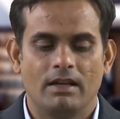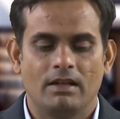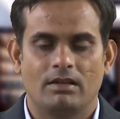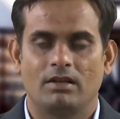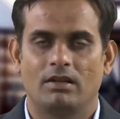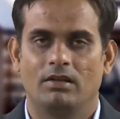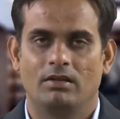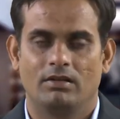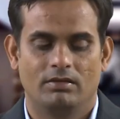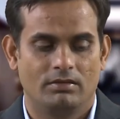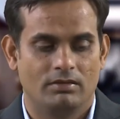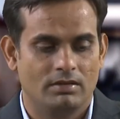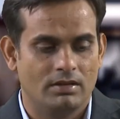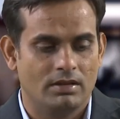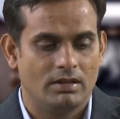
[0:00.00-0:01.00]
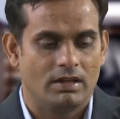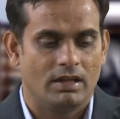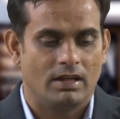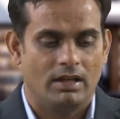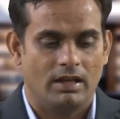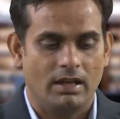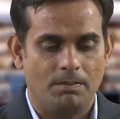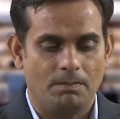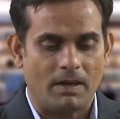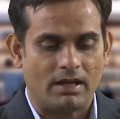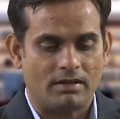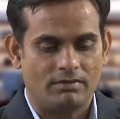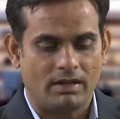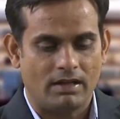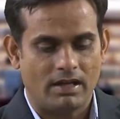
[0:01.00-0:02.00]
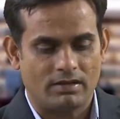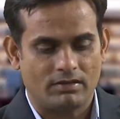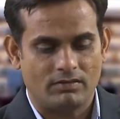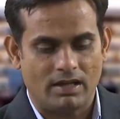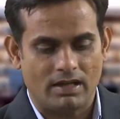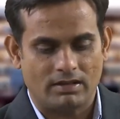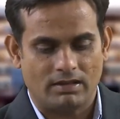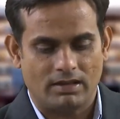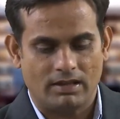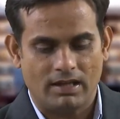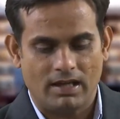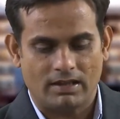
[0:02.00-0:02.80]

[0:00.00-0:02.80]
So, if x1, x2, x3,